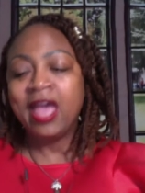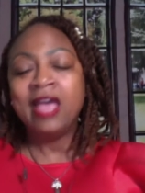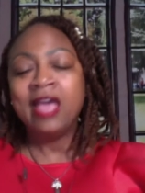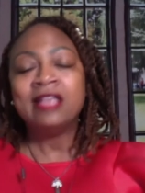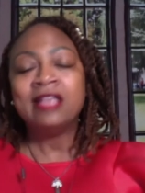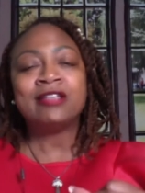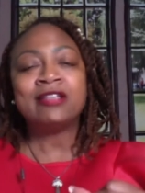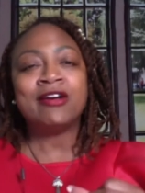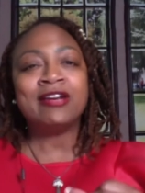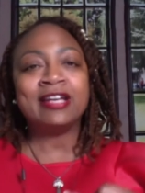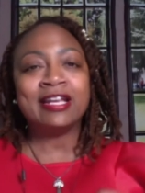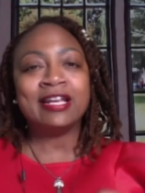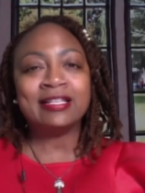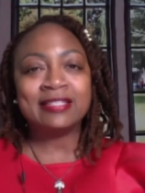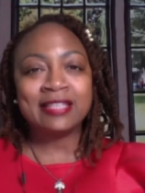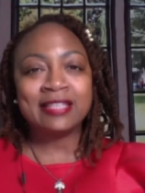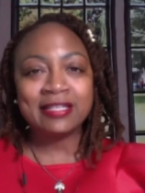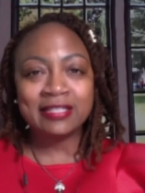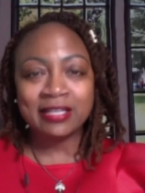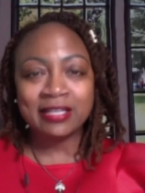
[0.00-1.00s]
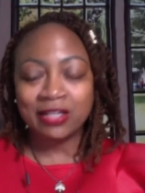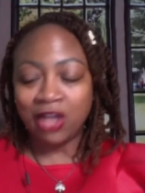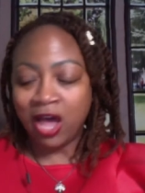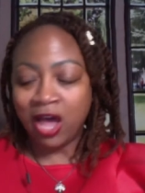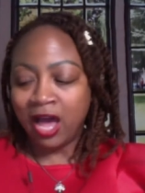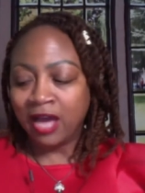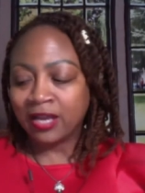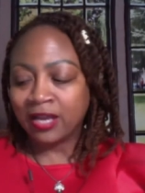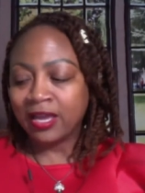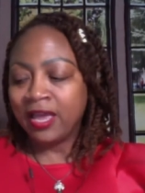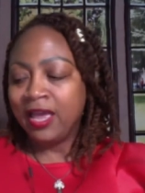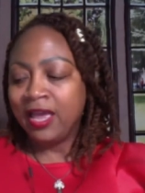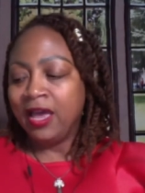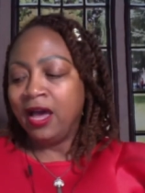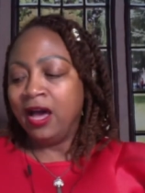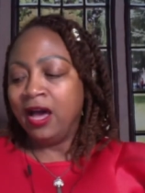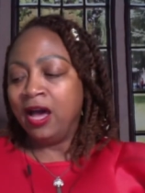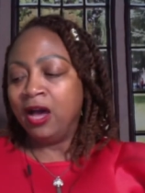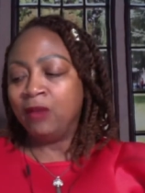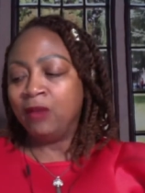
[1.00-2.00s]
starting at 6 o'clock,
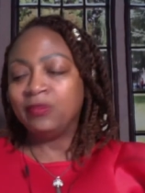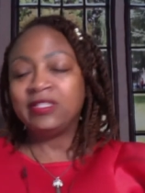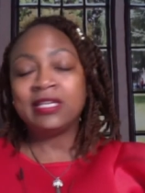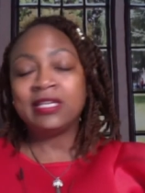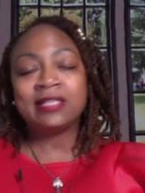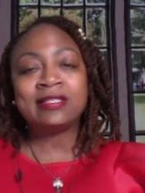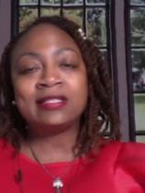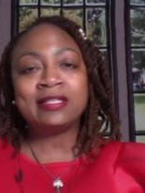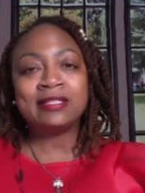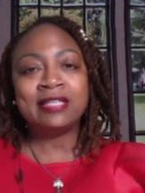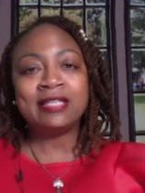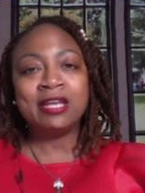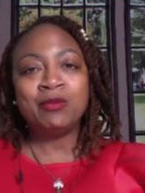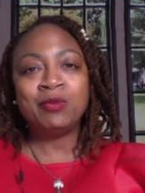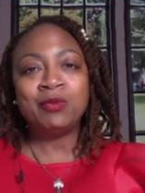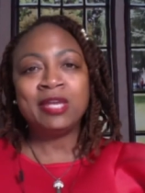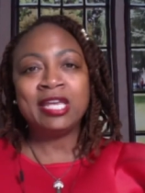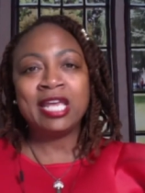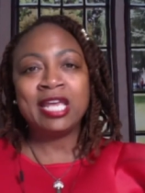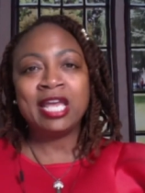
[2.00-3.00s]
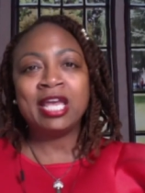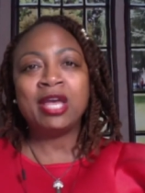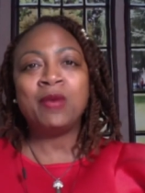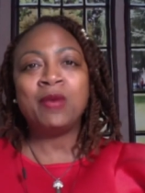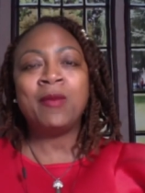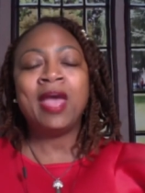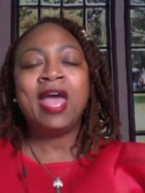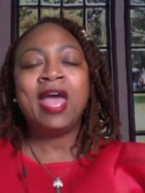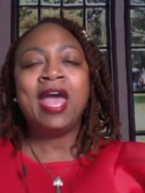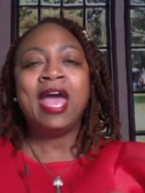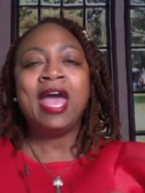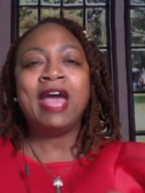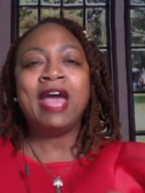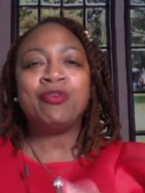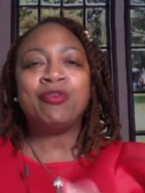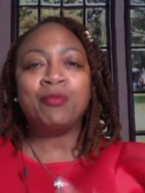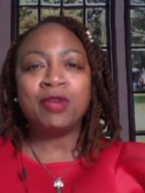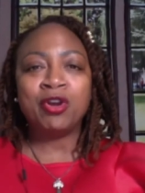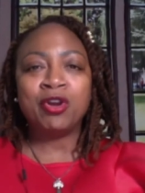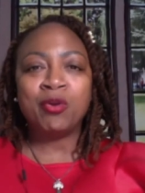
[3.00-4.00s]
6 to 10 p.m. at the
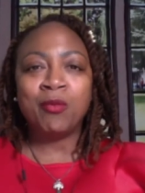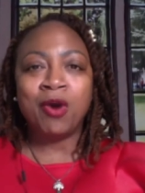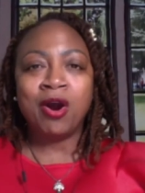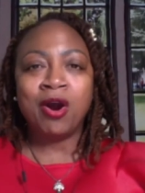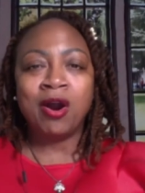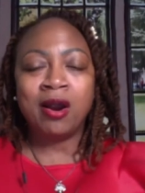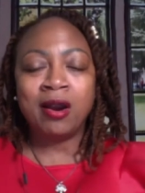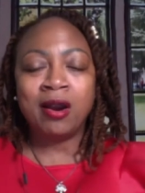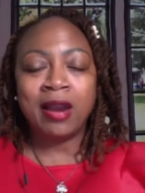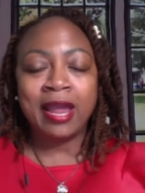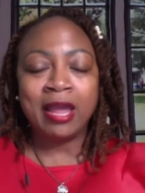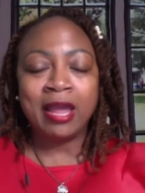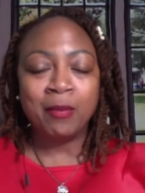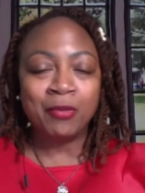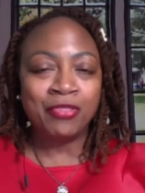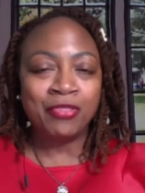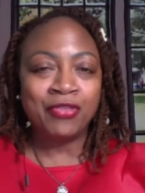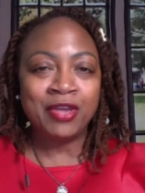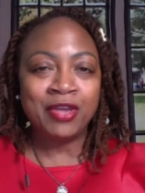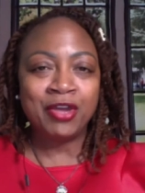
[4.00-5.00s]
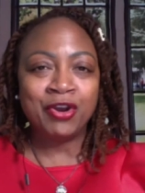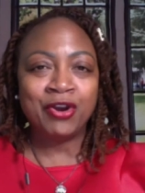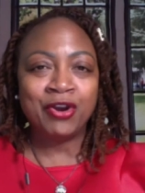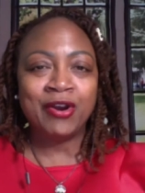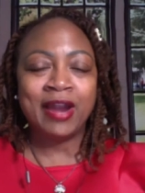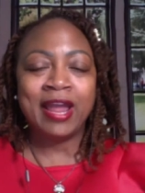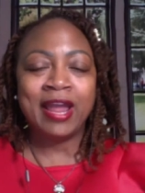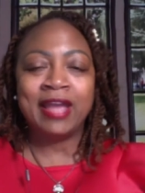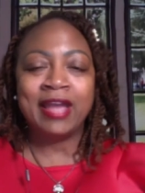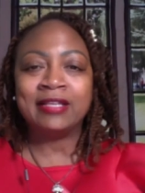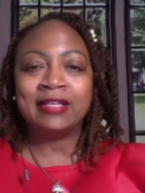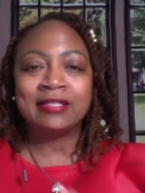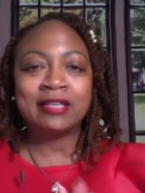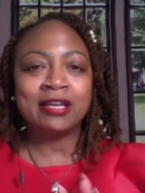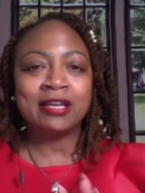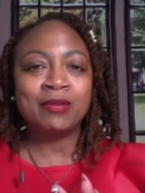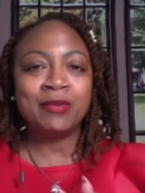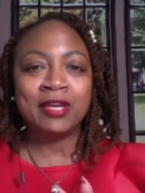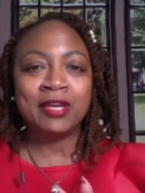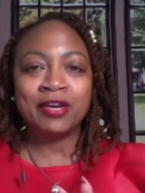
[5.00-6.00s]
Miramar Amphitheater, and it's
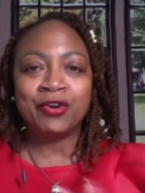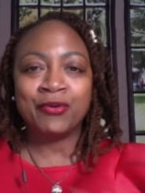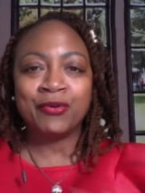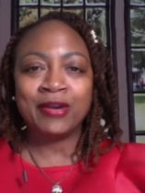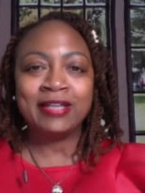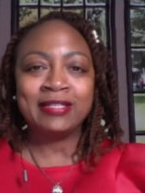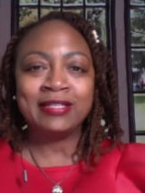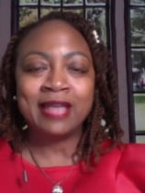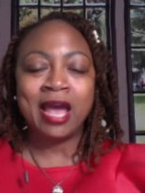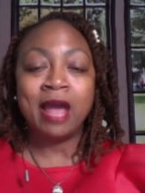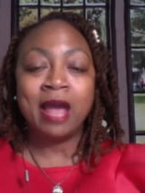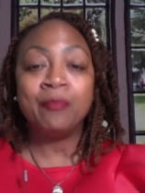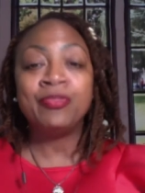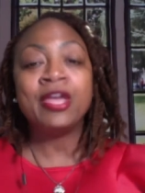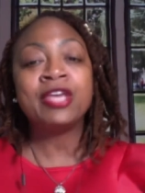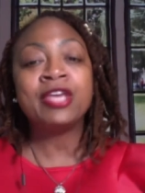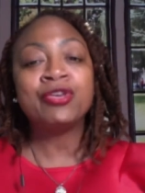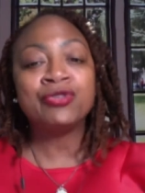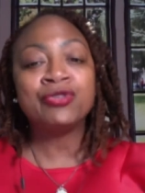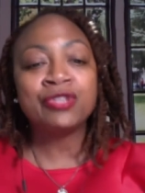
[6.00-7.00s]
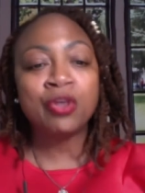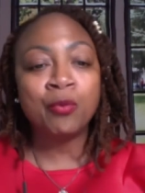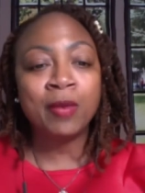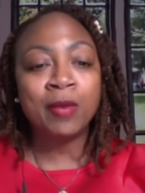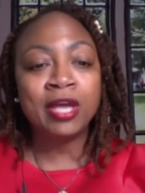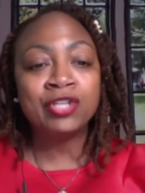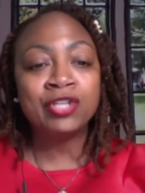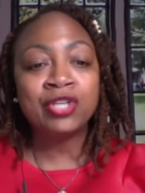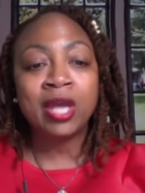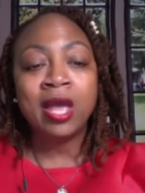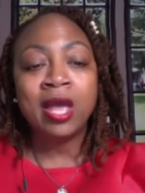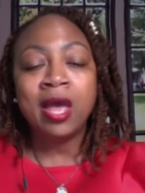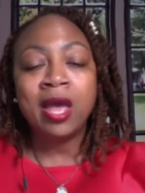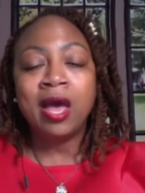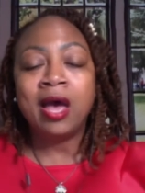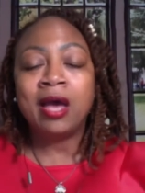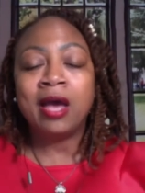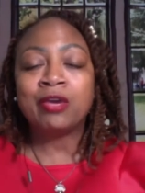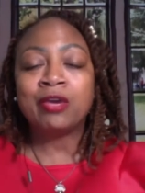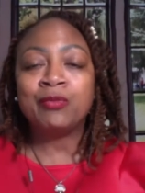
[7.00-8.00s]
going to be a great time. Thank you so much,
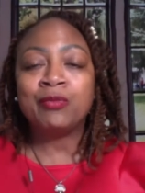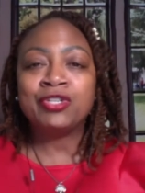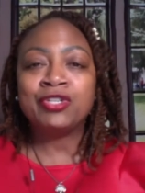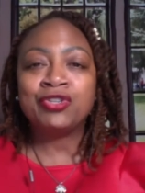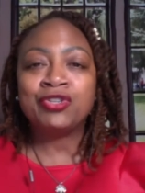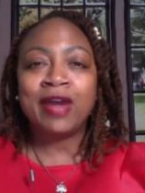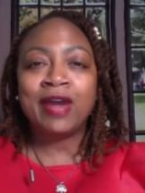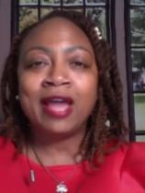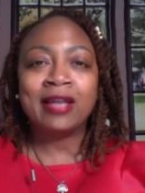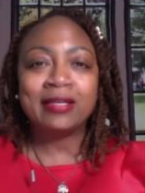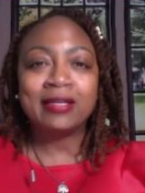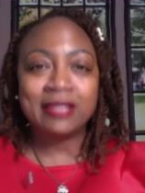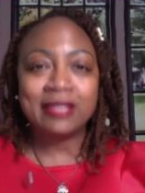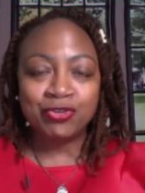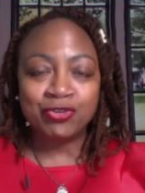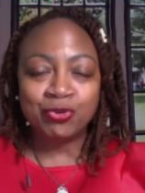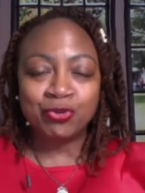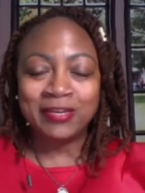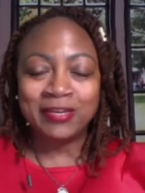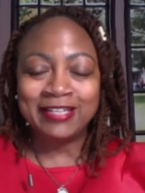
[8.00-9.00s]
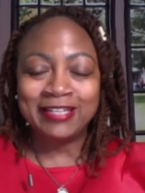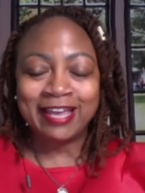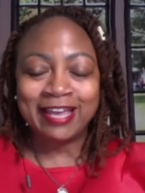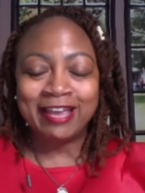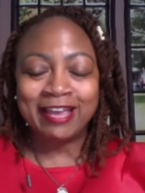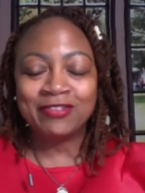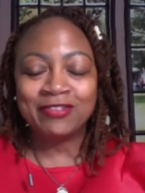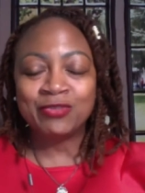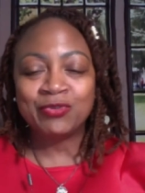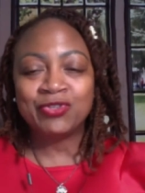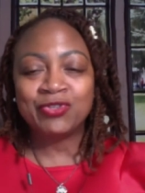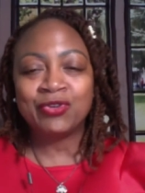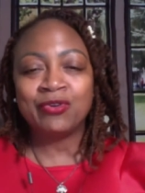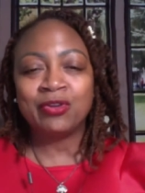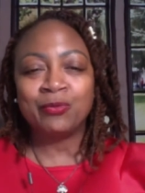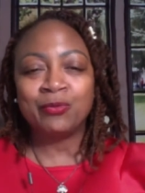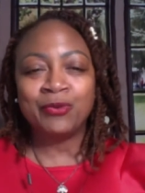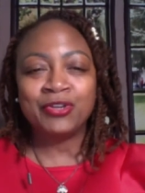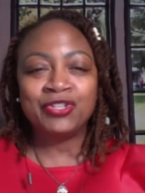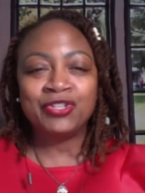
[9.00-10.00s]
Commissioner Alexandra P. Davis. We
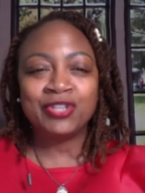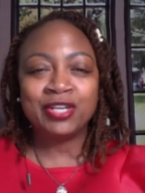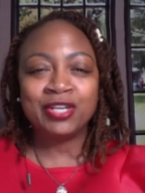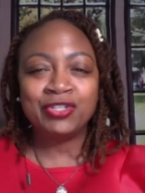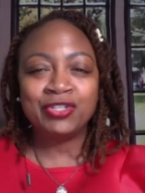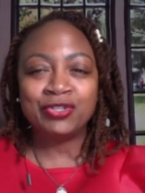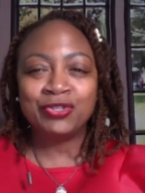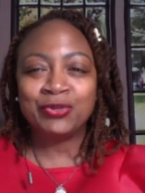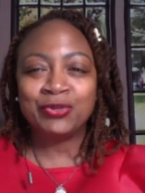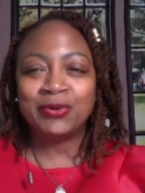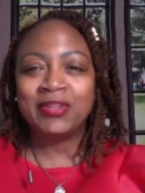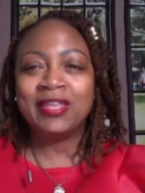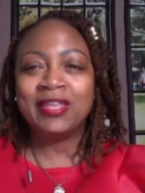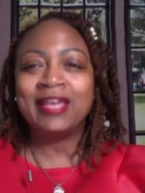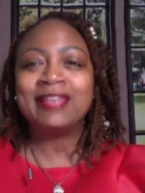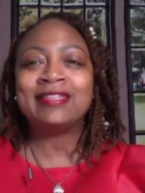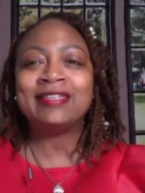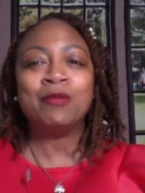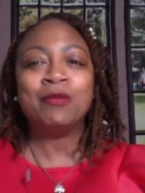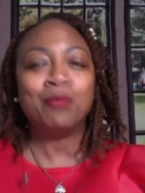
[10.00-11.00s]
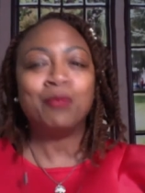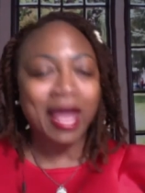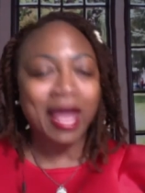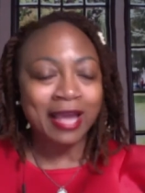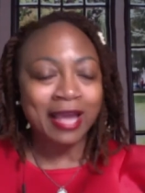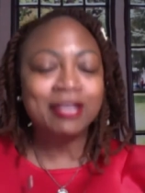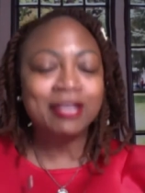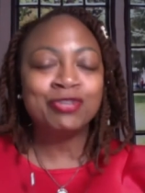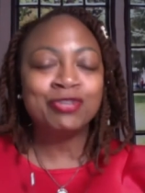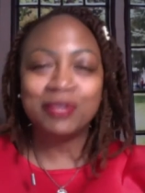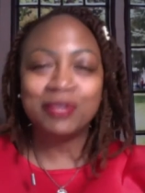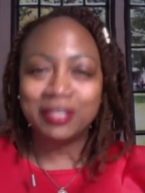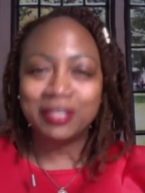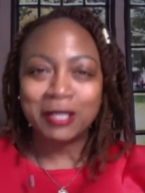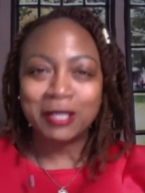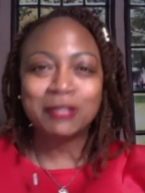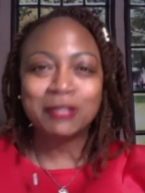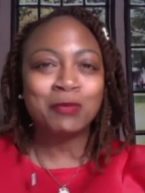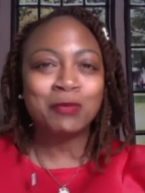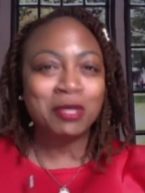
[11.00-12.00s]
certainly appreciate you doing this. And Black History
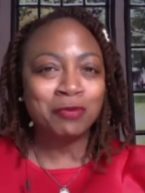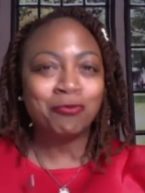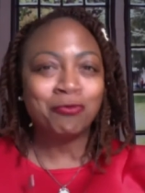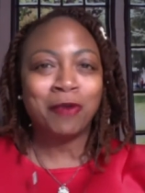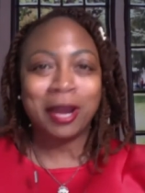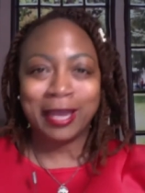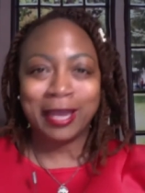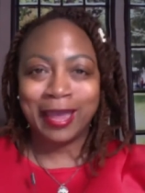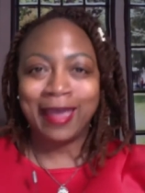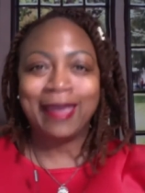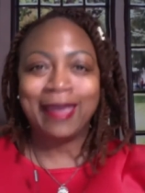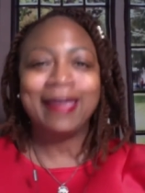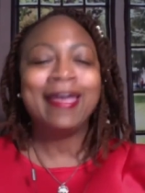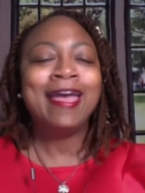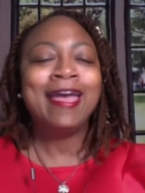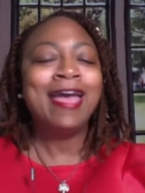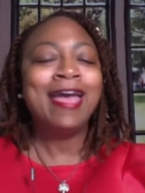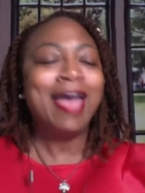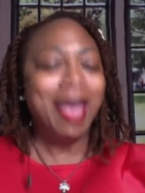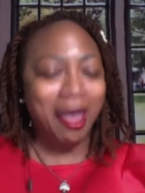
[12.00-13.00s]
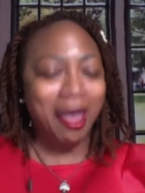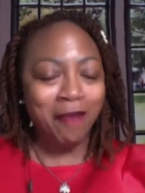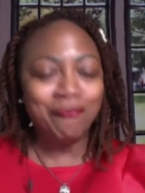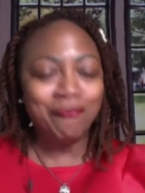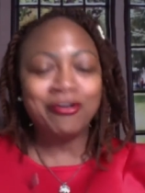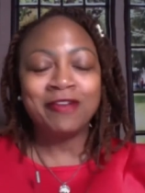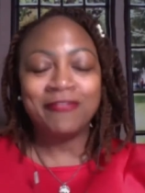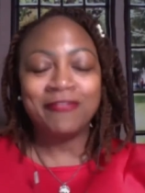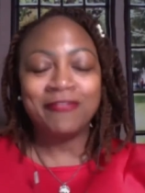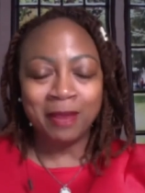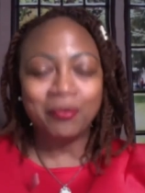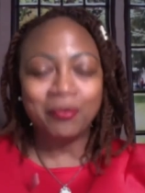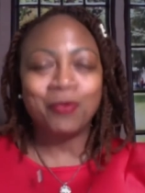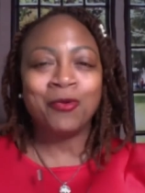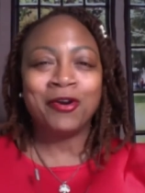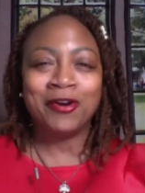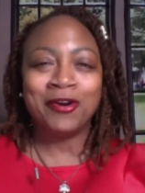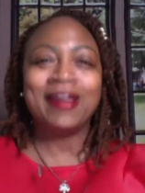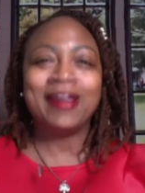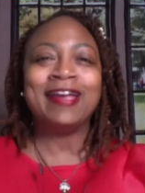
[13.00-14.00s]
does meet reggae every
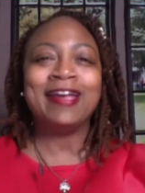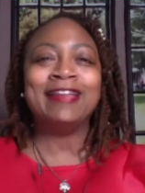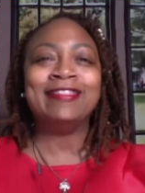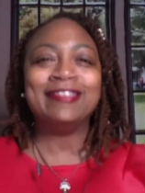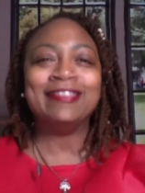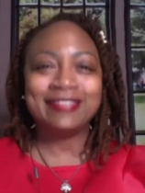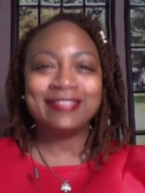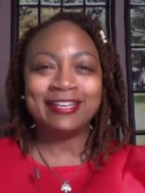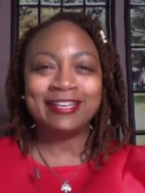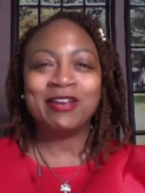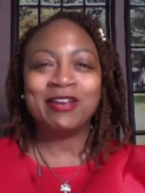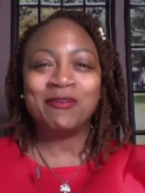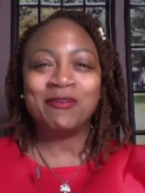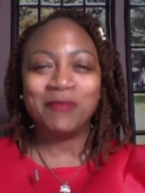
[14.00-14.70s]
February in the city of